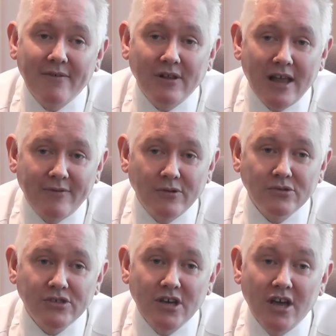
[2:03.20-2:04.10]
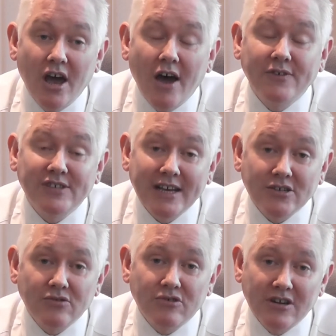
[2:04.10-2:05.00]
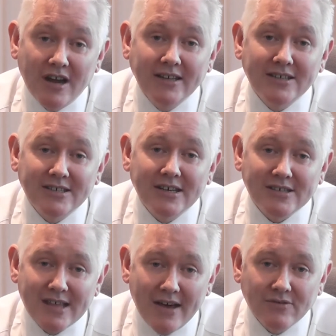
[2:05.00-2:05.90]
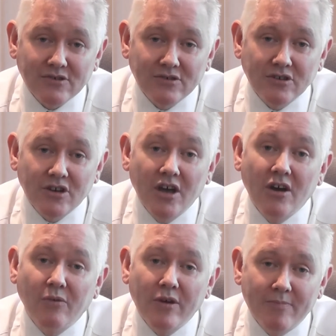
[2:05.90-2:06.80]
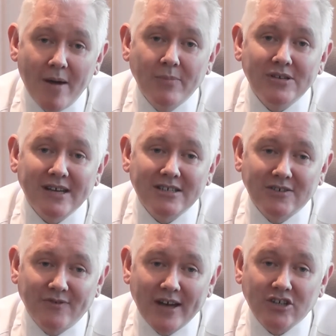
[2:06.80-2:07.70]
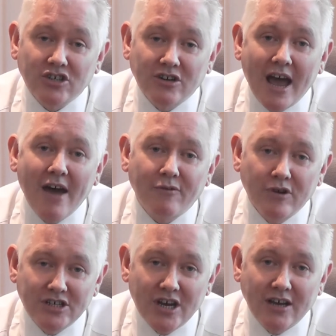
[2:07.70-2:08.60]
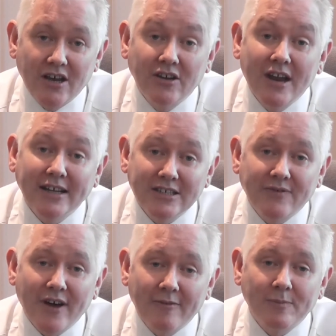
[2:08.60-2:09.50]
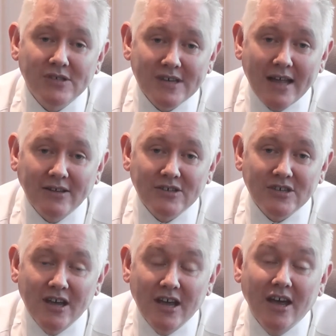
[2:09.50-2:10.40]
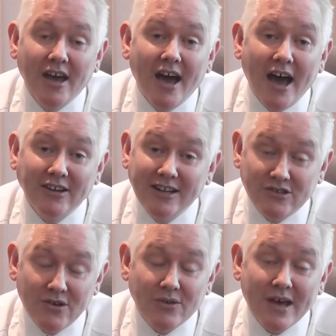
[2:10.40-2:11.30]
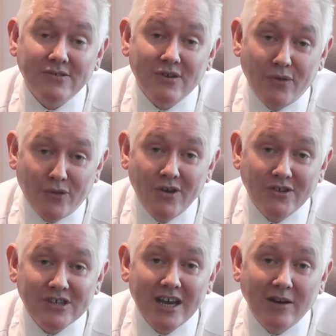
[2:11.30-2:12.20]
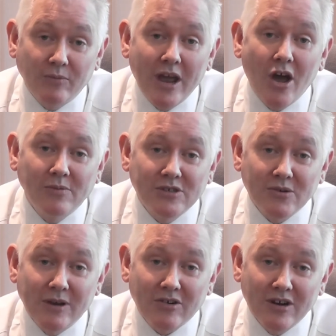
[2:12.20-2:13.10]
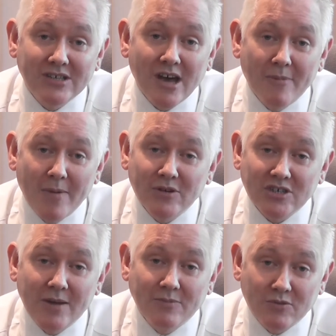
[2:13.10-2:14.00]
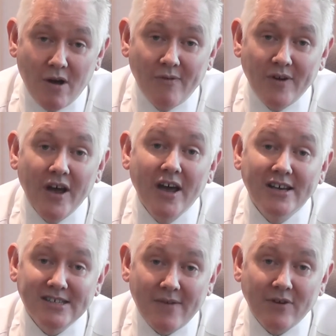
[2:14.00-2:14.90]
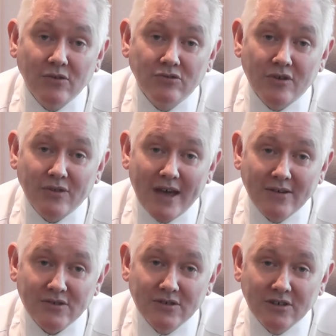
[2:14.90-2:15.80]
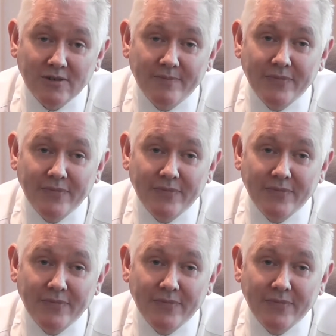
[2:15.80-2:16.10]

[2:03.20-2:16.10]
ever levels of 696,000, with member satisfaction averaging 95%. And in 2013, we hope to increase our membership to over 700,000.